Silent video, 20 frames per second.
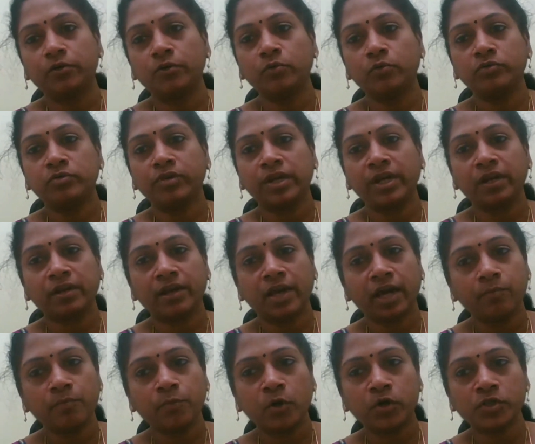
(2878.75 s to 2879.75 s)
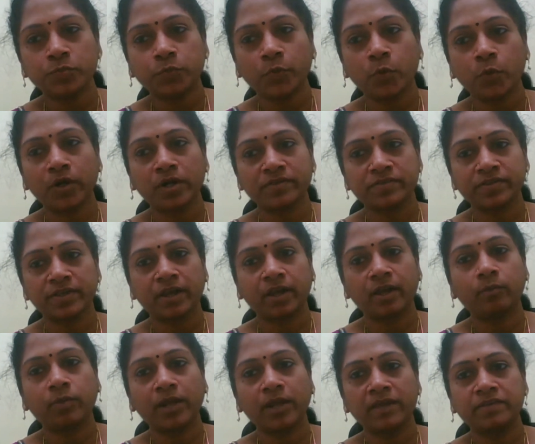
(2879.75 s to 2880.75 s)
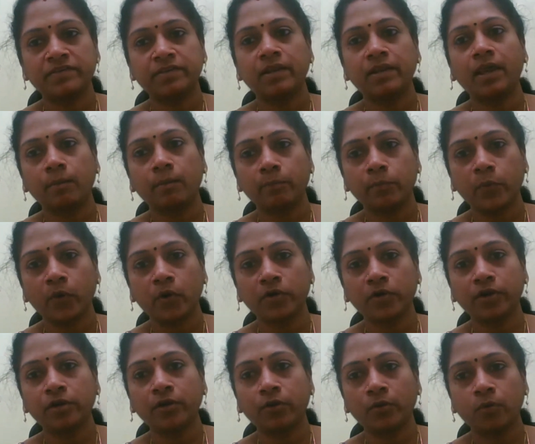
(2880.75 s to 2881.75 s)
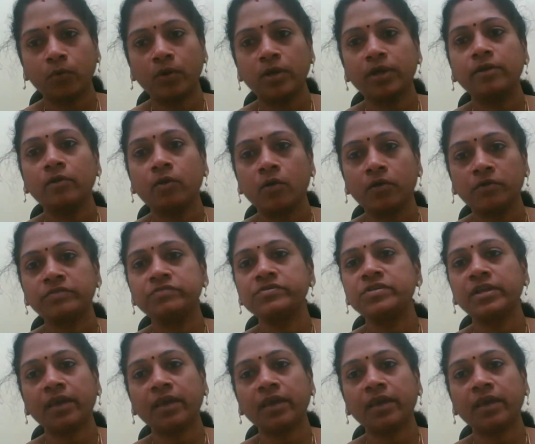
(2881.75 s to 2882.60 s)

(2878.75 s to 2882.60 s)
2,3-diphosphoglycerate plays an important role in oxygen